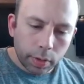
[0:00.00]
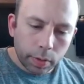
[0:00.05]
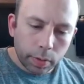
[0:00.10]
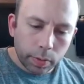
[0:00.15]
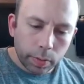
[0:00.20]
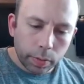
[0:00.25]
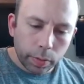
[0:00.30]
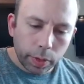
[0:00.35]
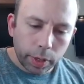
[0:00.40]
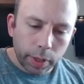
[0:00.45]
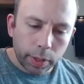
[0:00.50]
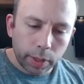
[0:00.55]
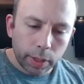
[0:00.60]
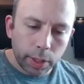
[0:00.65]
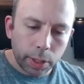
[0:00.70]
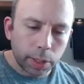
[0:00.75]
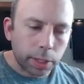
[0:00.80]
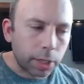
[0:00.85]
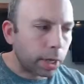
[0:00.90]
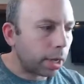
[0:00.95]
Bring
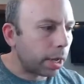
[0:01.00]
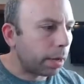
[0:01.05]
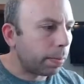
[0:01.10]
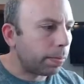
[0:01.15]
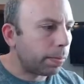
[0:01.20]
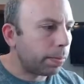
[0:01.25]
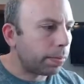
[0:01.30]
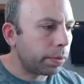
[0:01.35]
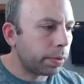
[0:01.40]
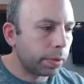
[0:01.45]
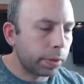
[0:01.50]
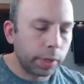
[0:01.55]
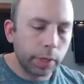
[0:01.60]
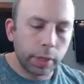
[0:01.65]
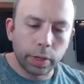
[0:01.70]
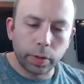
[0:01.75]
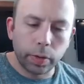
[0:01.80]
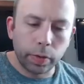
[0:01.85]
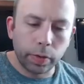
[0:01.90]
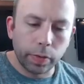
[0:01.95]
this up
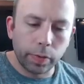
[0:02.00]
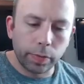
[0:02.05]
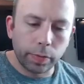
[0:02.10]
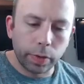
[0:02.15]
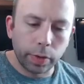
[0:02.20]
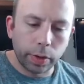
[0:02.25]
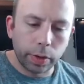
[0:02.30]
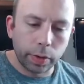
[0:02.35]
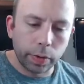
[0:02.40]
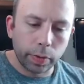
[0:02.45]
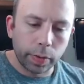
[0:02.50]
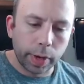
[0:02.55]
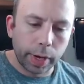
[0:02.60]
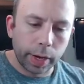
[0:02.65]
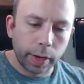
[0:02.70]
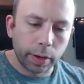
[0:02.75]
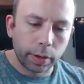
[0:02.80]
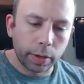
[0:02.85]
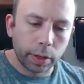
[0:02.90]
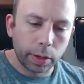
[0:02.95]
and over and
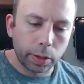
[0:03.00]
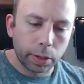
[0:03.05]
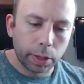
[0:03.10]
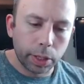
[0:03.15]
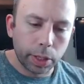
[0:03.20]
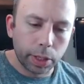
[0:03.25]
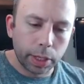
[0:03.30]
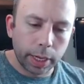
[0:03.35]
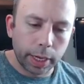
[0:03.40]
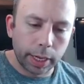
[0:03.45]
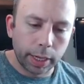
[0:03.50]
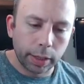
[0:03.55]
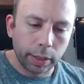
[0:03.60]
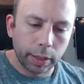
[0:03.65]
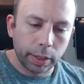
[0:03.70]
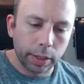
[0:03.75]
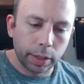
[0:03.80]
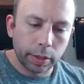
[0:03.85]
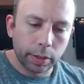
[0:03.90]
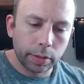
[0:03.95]
around. There's his
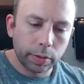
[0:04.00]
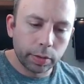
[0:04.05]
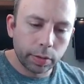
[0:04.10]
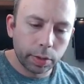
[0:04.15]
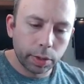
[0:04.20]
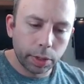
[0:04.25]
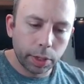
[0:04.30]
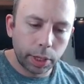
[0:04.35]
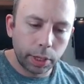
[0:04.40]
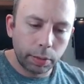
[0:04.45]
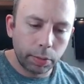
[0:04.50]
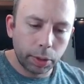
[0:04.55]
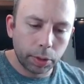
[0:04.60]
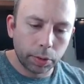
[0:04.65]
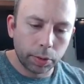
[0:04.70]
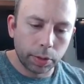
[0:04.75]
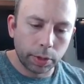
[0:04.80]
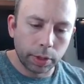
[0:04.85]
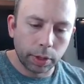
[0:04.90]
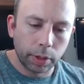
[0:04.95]
eyelid. Same
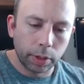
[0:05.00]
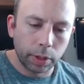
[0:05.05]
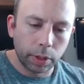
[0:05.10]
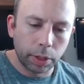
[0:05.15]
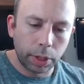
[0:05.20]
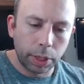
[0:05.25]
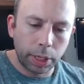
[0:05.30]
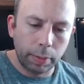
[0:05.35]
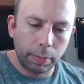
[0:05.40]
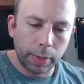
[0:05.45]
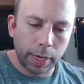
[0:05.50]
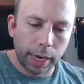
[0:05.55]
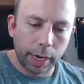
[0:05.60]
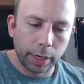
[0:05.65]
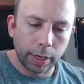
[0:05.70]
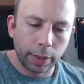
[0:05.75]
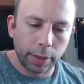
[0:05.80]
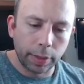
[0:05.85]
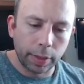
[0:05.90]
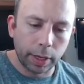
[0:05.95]
kind
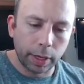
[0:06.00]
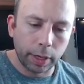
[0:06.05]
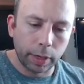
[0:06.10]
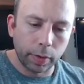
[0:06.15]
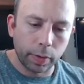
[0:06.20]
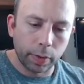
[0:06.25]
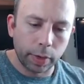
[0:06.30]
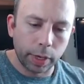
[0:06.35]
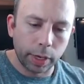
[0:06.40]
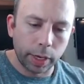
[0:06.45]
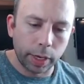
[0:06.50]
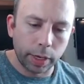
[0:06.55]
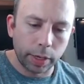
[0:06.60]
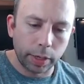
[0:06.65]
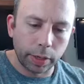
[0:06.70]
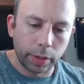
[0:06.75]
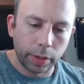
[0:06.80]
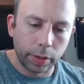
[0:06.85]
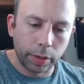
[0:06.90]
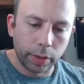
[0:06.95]
of thing going on
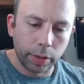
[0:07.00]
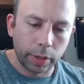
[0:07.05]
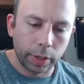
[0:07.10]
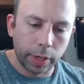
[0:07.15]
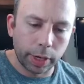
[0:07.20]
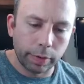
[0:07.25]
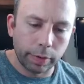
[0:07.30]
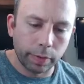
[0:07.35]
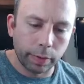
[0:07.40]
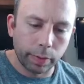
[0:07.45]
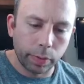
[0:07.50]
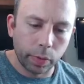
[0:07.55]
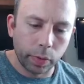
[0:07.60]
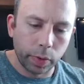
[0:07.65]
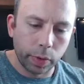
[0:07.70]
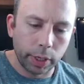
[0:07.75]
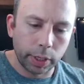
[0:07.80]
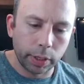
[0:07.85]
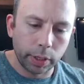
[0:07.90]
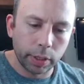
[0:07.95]
here. You could have a
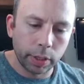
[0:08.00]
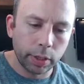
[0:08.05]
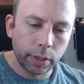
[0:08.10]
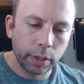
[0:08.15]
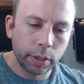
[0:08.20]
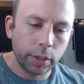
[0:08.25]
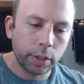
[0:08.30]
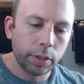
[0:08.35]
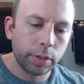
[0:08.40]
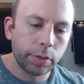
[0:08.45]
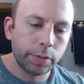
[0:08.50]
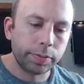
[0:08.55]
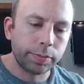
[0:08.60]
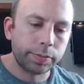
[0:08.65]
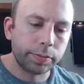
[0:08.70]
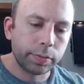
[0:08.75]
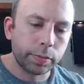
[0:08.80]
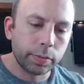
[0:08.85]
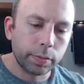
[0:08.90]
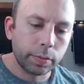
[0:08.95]
point,
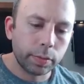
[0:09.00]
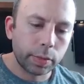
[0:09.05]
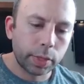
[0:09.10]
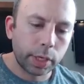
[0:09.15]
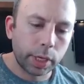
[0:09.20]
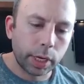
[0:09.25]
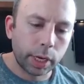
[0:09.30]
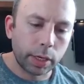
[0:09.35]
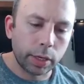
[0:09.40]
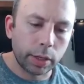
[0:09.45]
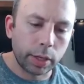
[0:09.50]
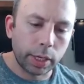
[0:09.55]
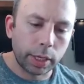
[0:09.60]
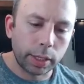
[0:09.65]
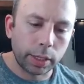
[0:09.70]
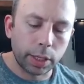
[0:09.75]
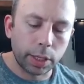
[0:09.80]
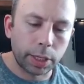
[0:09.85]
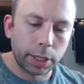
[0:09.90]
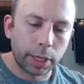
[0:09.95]
kind of like
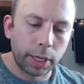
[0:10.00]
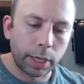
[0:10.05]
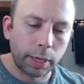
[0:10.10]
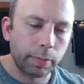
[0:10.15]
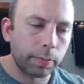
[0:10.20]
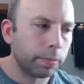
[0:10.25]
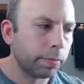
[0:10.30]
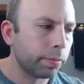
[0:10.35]
the same.